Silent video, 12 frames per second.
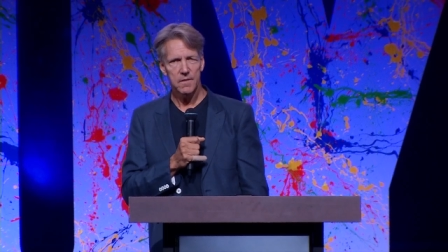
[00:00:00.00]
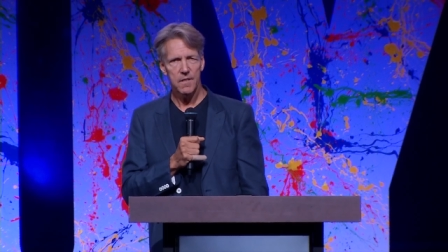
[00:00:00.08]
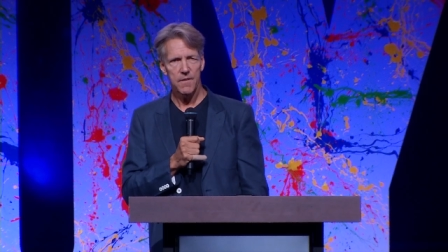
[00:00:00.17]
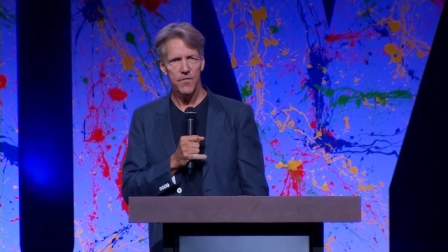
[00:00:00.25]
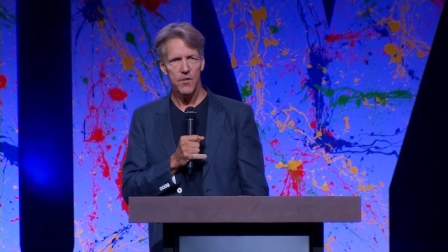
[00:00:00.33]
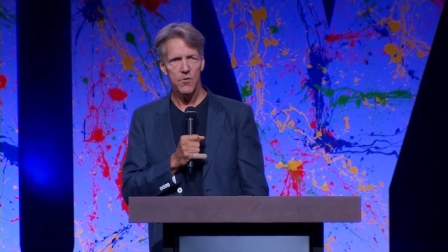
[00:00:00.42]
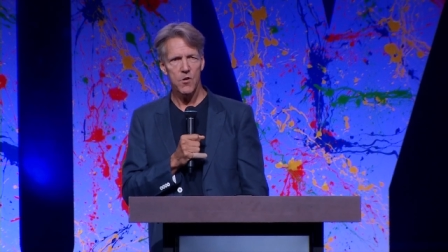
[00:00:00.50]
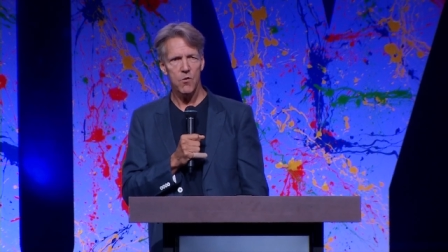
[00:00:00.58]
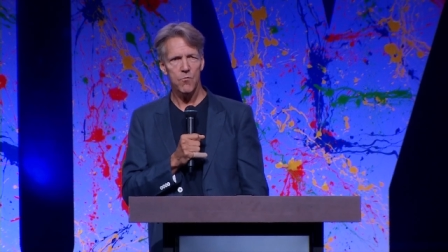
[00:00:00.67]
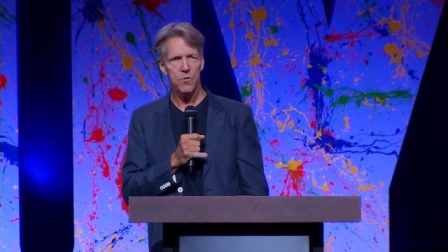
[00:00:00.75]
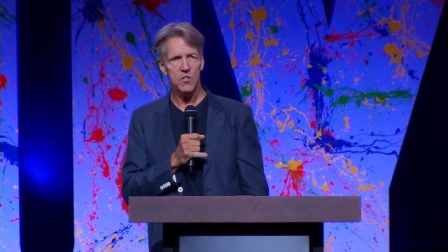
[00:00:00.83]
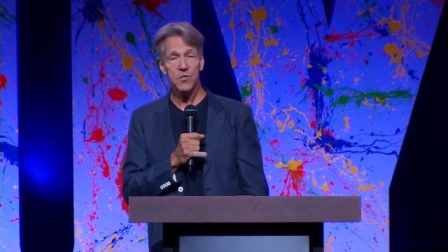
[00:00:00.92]
if you
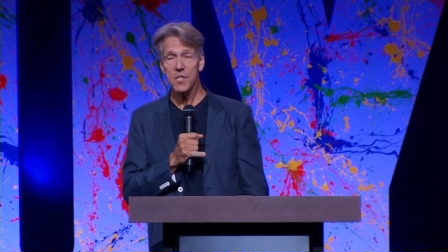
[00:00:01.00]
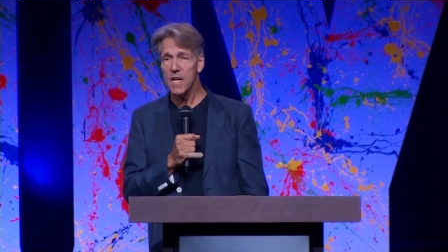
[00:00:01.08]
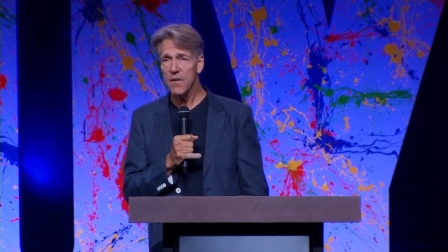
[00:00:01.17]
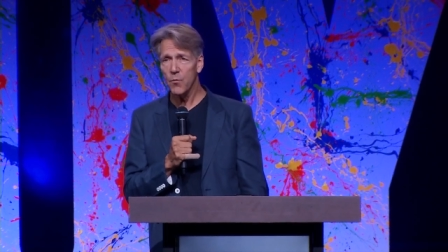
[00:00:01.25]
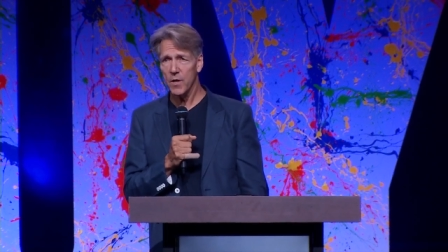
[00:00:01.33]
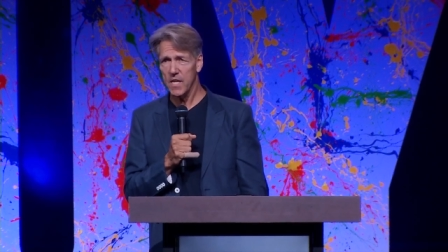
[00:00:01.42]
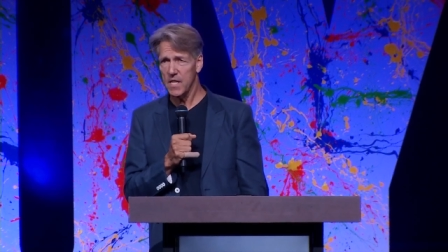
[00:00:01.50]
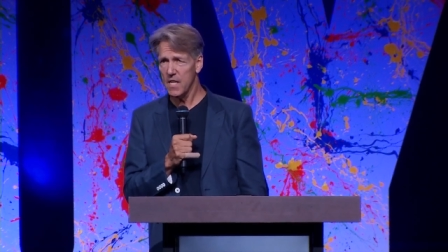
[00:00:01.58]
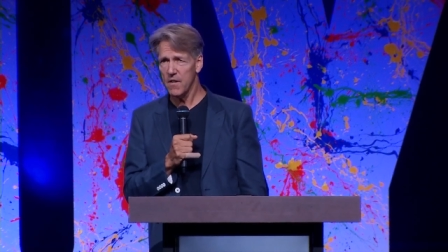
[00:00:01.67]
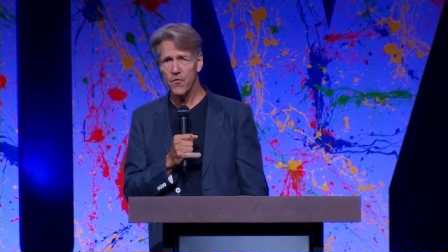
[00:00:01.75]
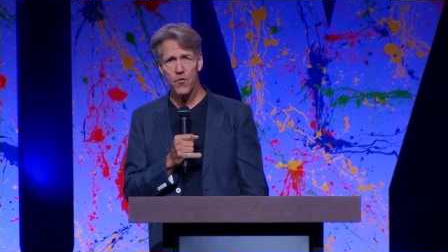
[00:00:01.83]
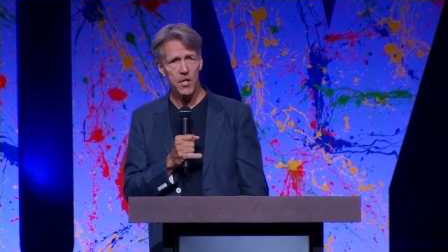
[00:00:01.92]
don't receive what he
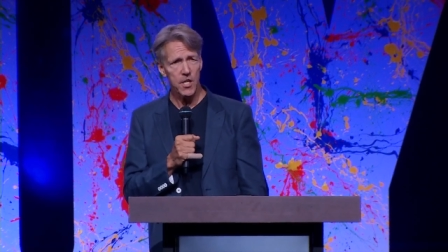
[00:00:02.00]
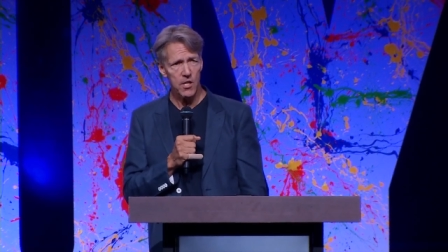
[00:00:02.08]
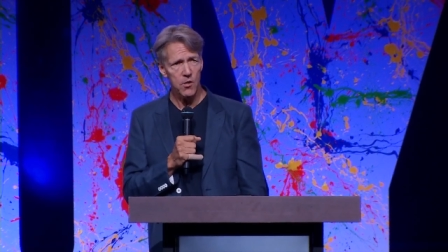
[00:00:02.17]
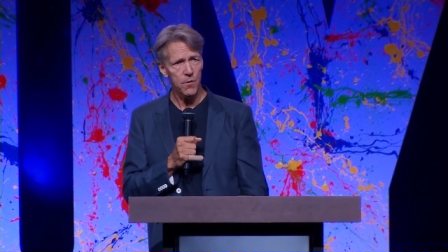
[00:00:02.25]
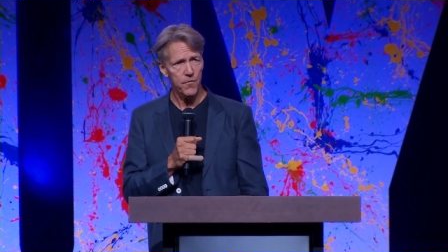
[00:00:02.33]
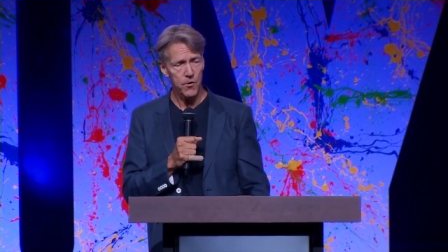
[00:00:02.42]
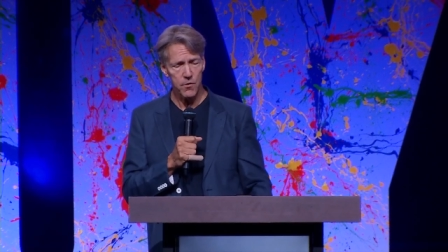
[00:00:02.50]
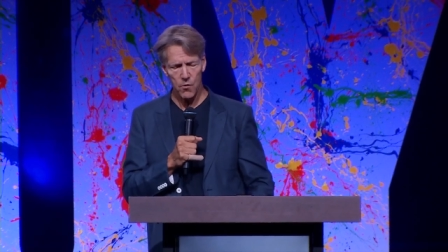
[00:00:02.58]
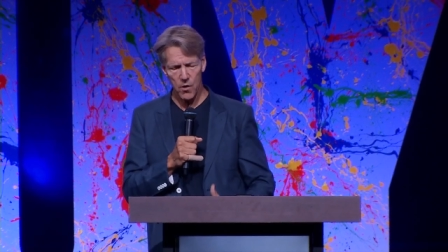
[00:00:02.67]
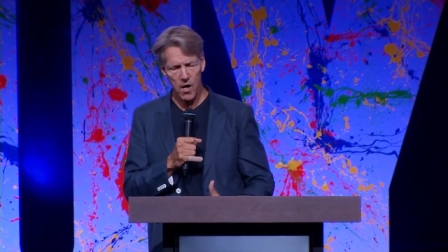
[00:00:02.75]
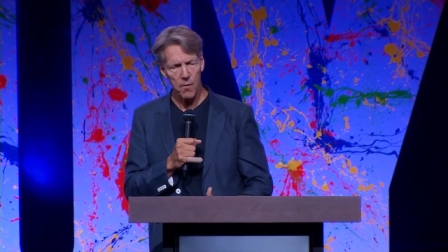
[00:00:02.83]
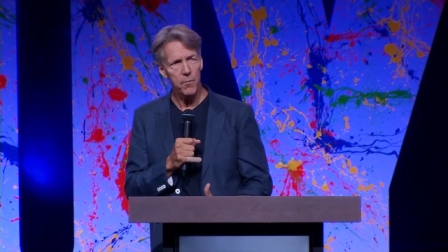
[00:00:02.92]
did for you, if you
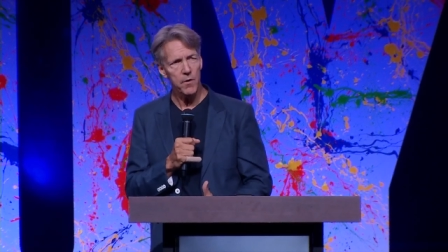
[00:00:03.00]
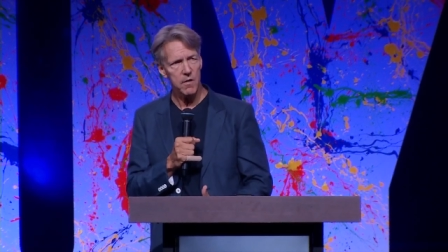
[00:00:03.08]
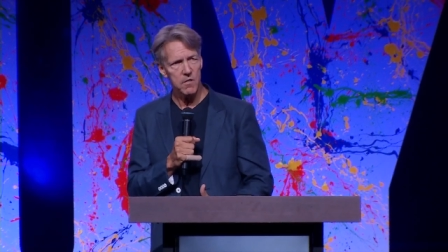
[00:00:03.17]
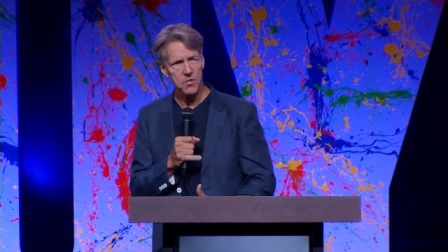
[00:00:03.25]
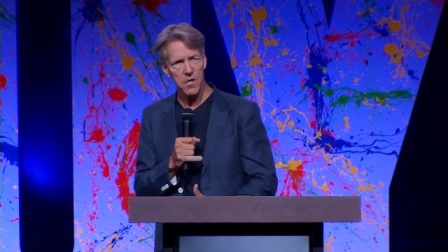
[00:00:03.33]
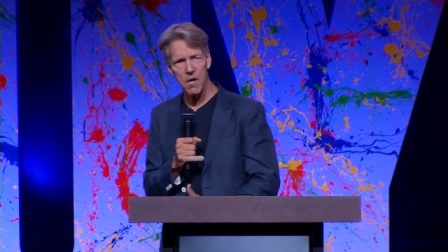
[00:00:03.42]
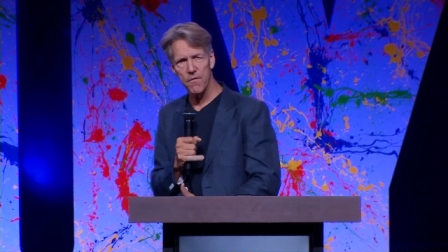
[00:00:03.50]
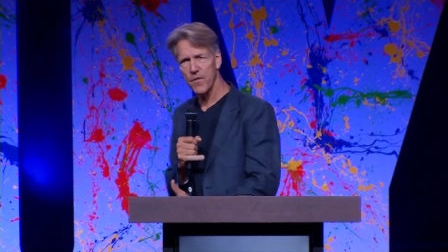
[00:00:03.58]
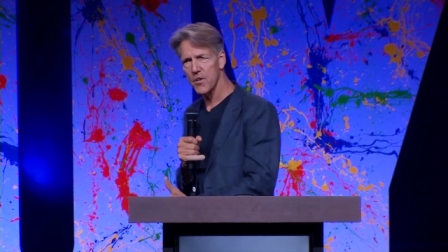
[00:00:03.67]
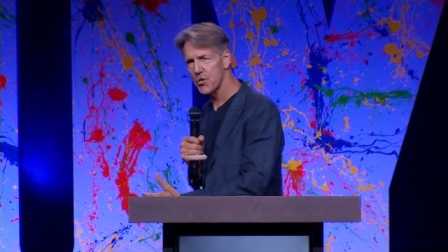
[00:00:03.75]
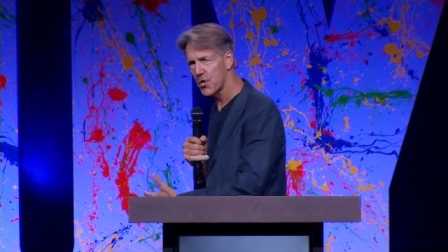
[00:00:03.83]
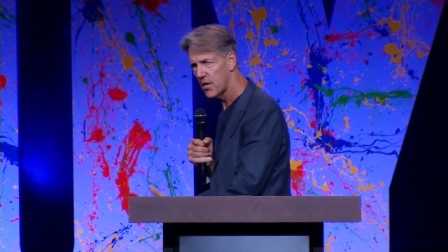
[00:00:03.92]
don't humble yourself
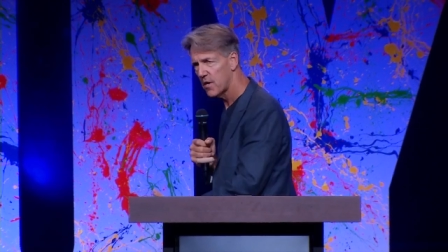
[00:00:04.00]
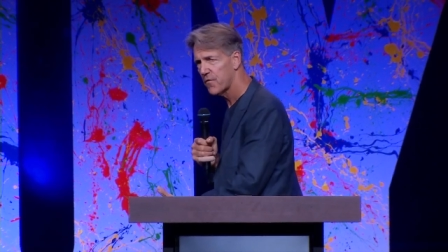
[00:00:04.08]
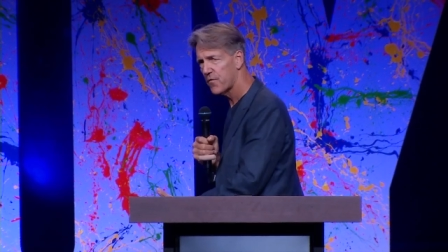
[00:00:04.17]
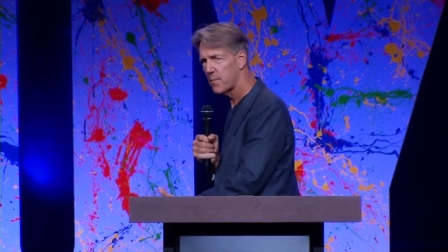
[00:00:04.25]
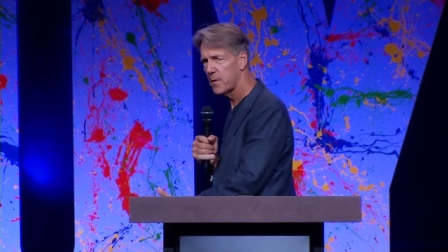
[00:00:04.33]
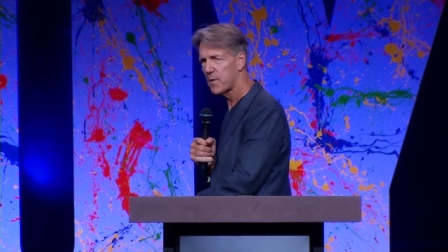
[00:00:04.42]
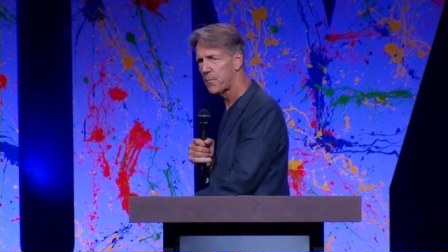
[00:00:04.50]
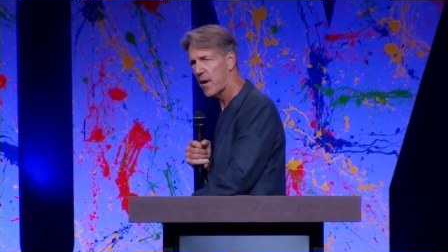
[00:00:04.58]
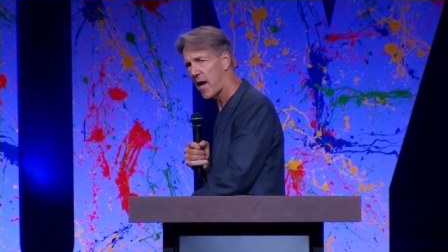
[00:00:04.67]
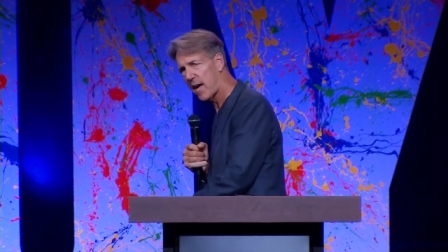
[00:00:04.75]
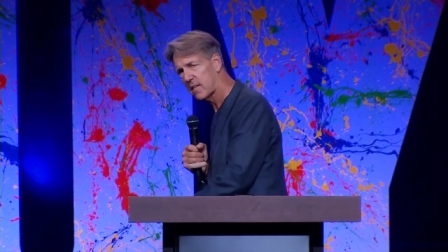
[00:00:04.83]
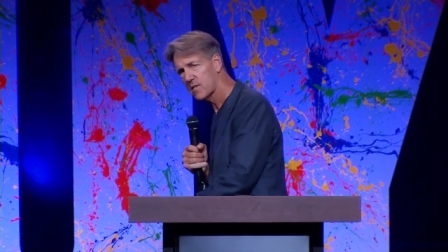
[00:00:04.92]
and turn from your
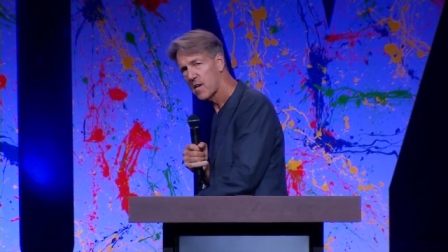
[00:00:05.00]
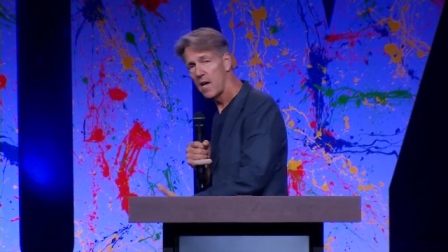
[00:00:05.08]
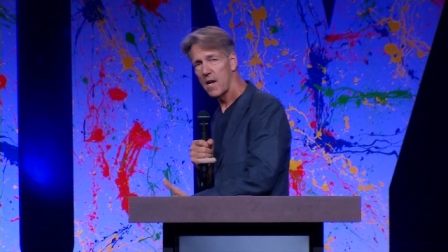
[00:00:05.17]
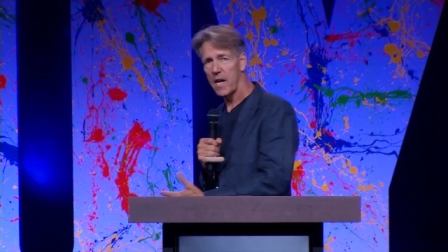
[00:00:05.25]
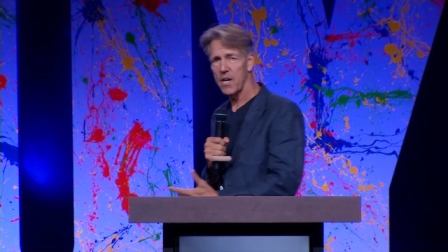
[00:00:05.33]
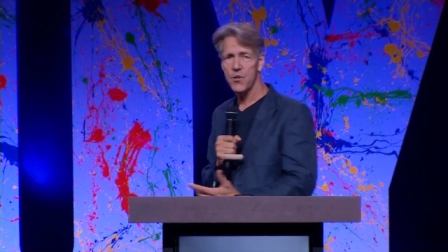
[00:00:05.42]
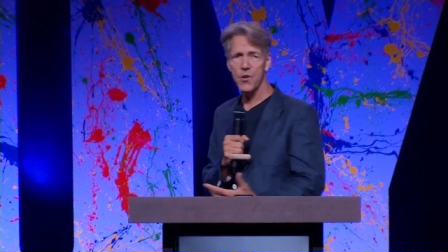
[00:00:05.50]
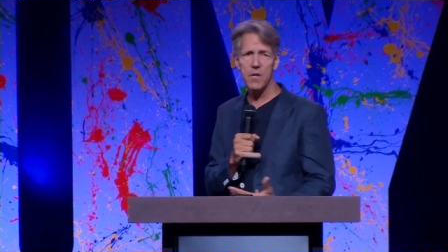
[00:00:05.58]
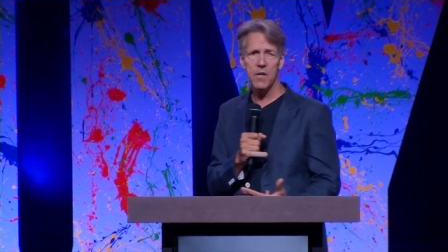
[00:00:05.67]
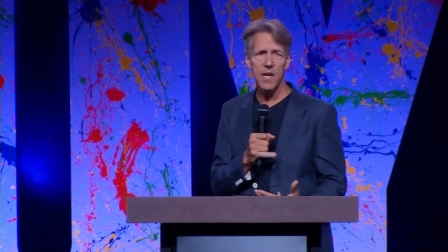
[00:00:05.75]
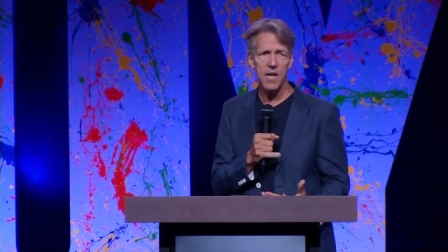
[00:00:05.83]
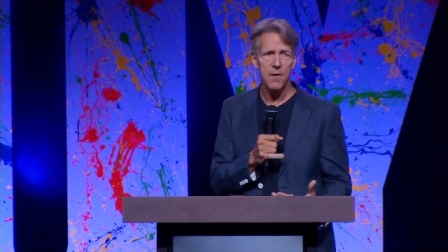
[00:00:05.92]
past and
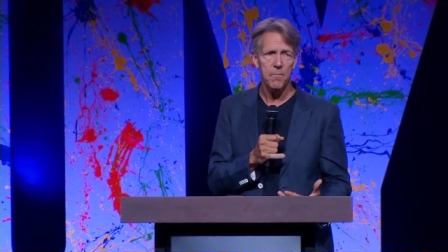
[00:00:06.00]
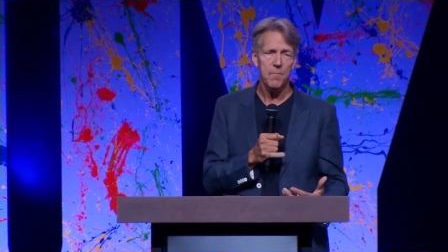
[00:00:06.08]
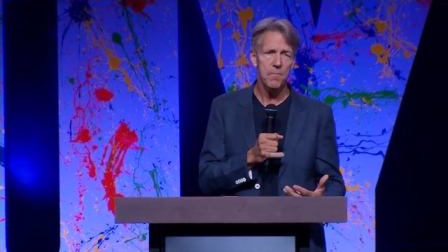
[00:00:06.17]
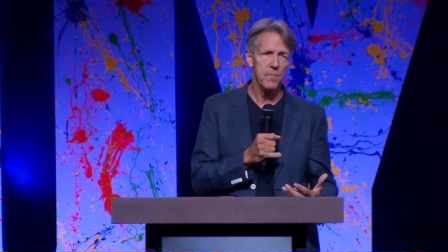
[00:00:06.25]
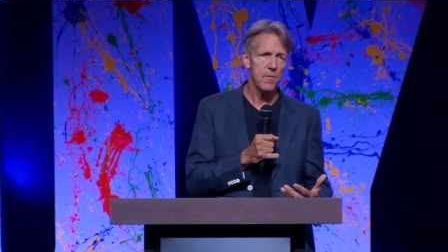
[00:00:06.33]
turn to him,